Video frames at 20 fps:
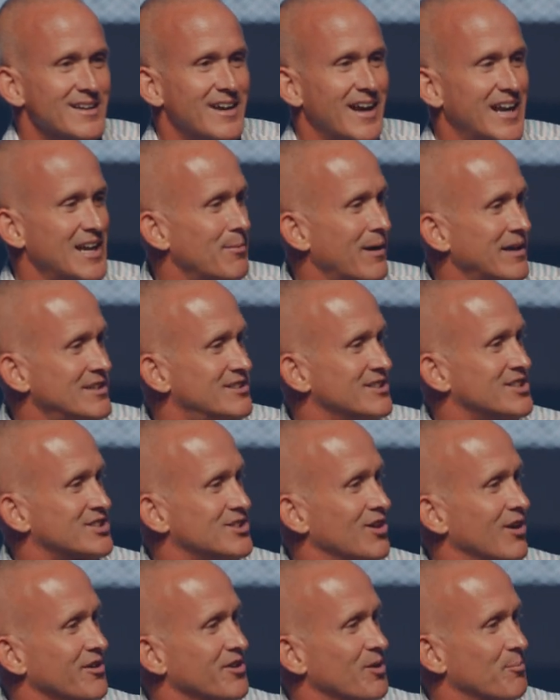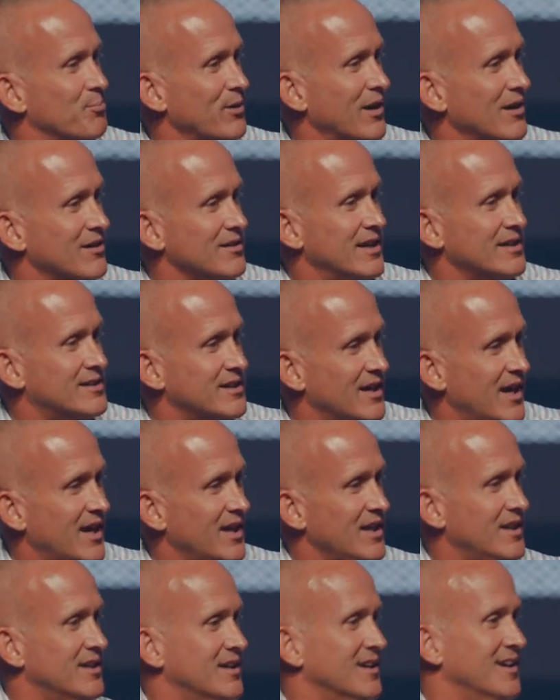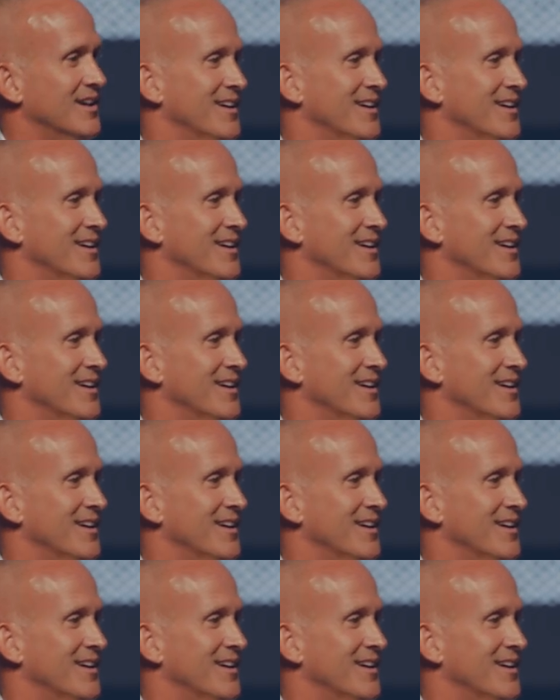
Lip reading: Anybody just start your prayer like that?